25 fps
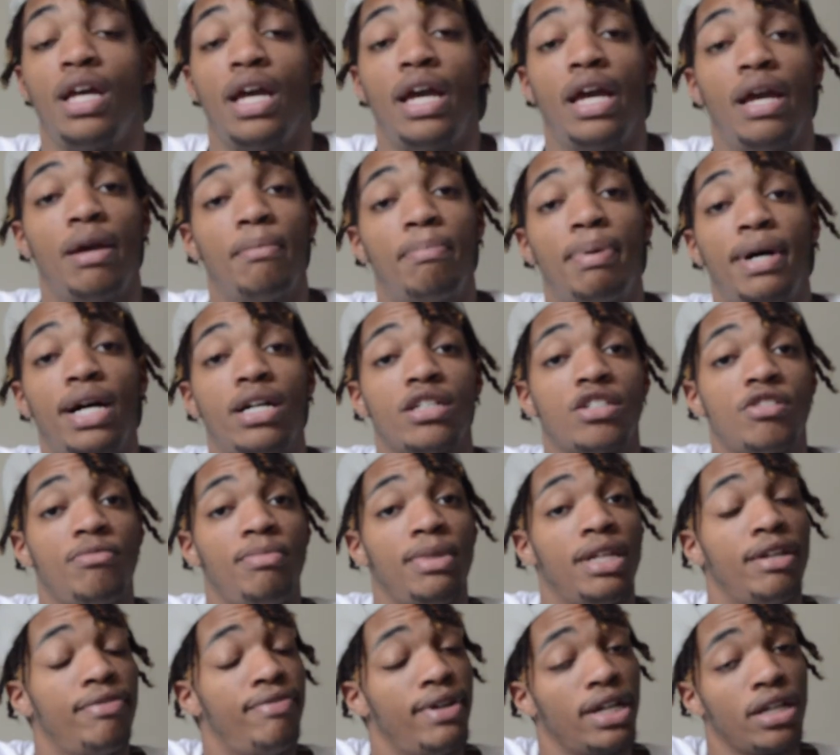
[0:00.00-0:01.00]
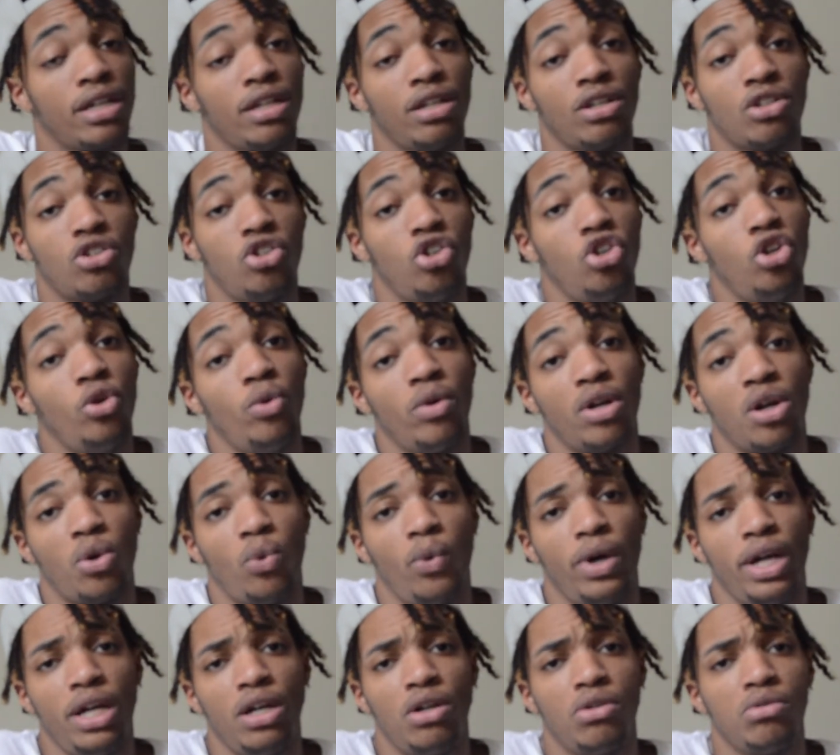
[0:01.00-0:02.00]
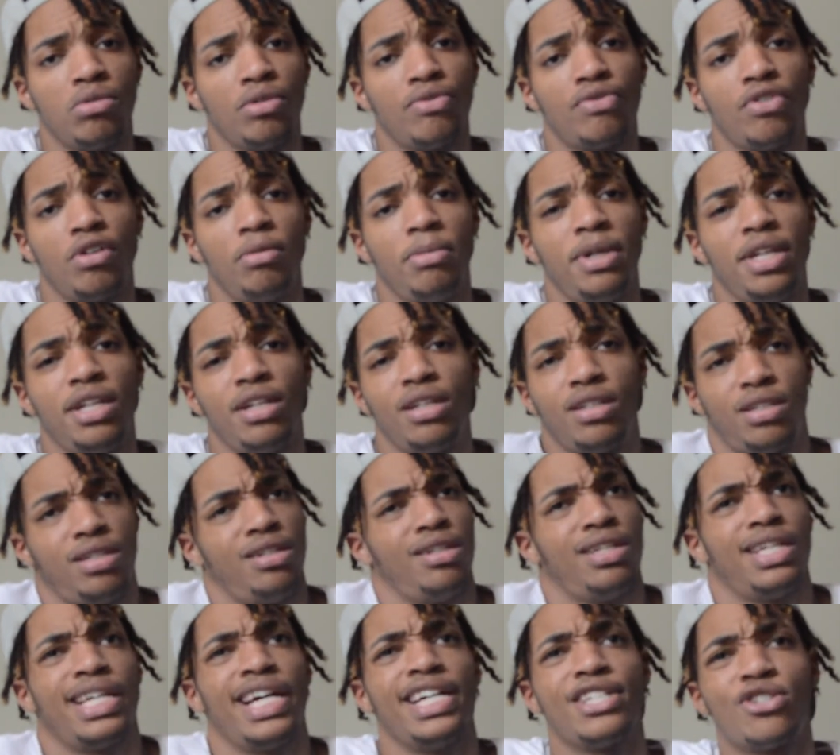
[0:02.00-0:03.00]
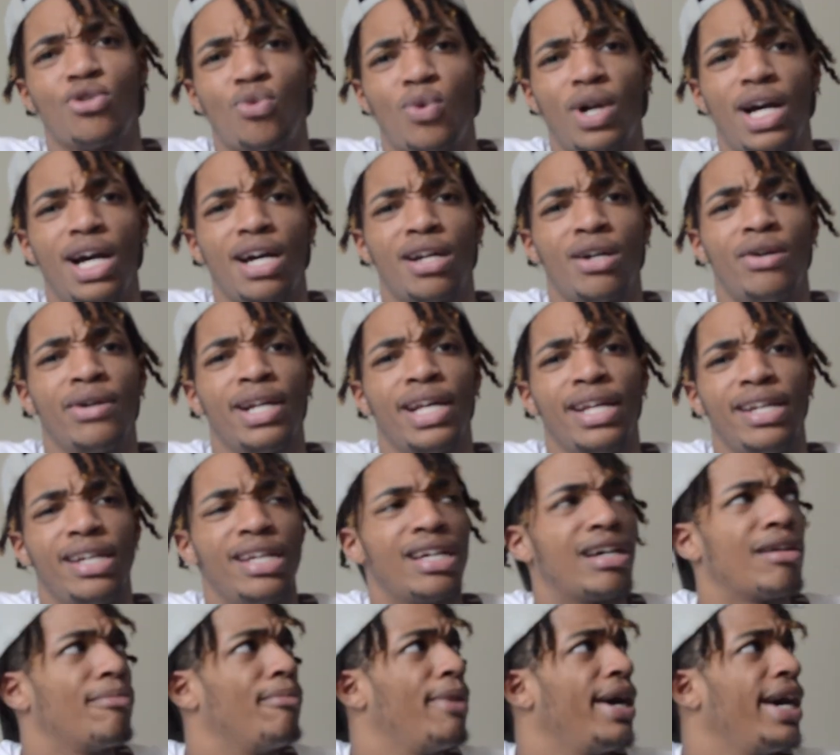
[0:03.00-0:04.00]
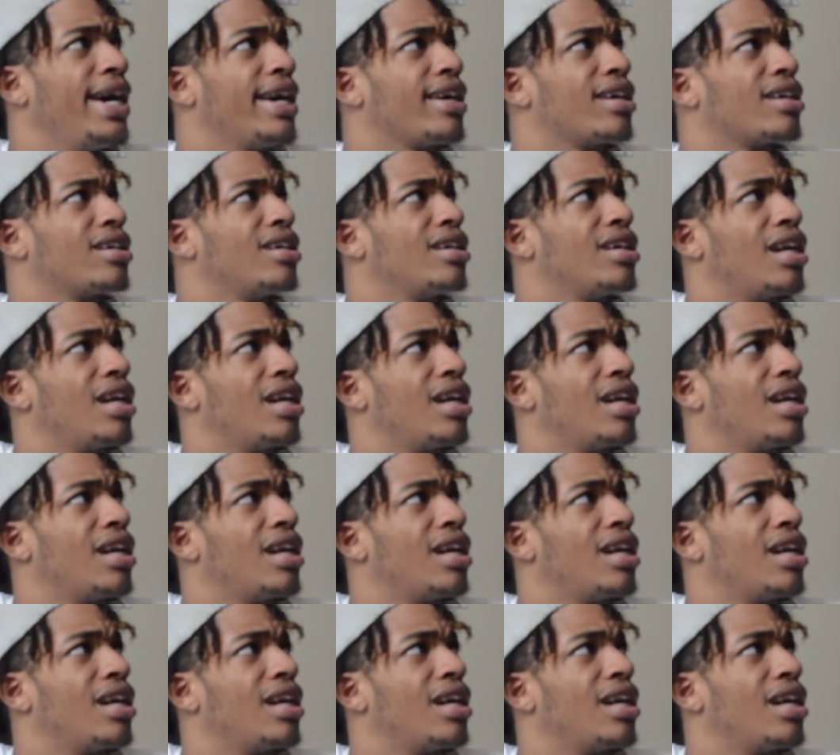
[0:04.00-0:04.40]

And possibly if I get cool with a whale, you feel me, catch a ride on that nigga back.